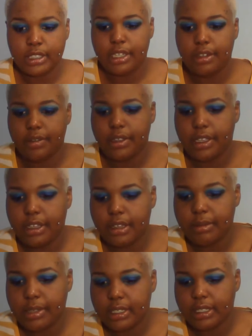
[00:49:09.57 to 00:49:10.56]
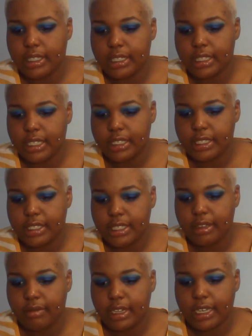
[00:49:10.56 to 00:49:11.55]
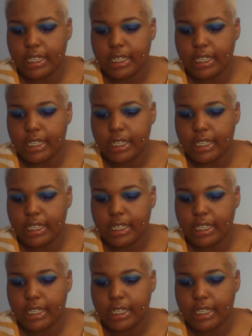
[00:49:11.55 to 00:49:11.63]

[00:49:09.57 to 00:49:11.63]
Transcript: Here we go. I'm going to let that sit while